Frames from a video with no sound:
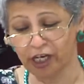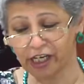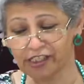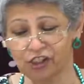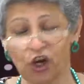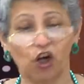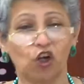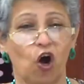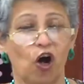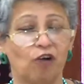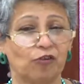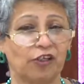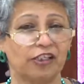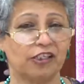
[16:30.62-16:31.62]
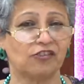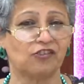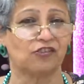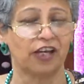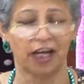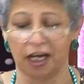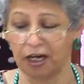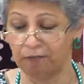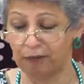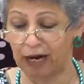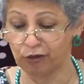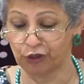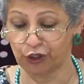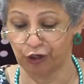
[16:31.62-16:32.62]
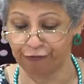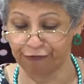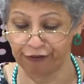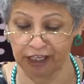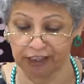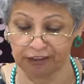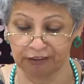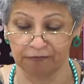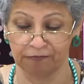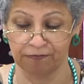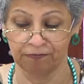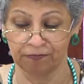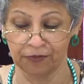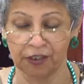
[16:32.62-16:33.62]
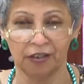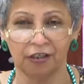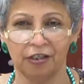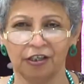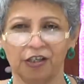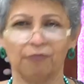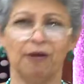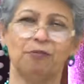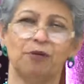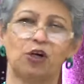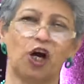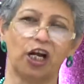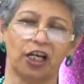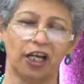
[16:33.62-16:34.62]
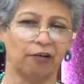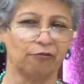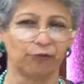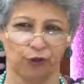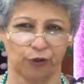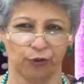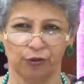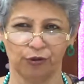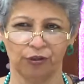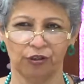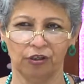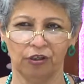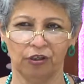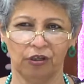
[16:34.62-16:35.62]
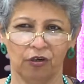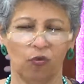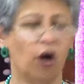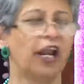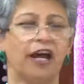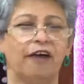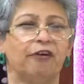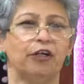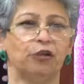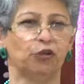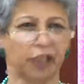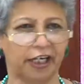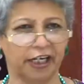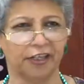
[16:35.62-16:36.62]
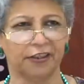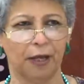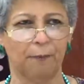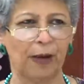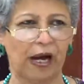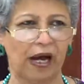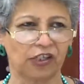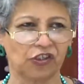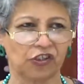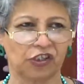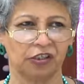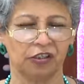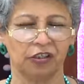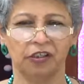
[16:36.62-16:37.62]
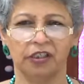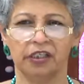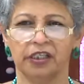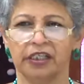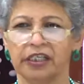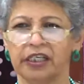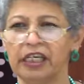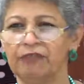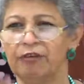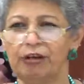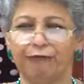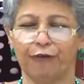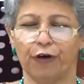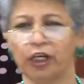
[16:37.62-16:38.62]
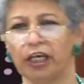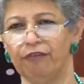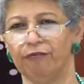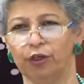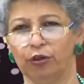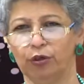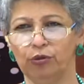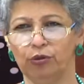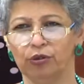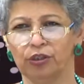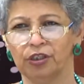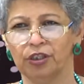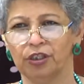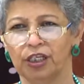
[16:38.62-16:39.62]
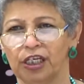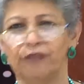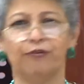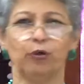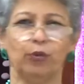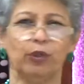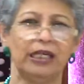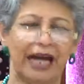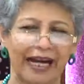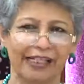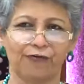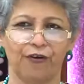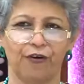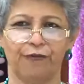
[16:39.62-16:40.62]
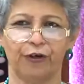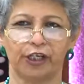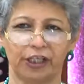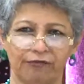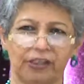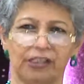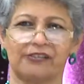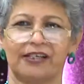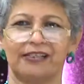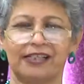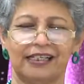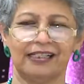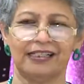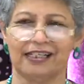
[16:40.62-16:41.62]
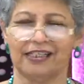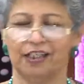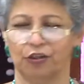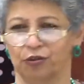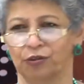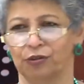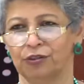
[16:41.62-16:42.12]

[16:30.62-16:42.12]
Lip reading: does your countenance say about your faith? Remember, God loves you. Whatever you did in the past, He will forgive you if you will ask for forgiveness and continue.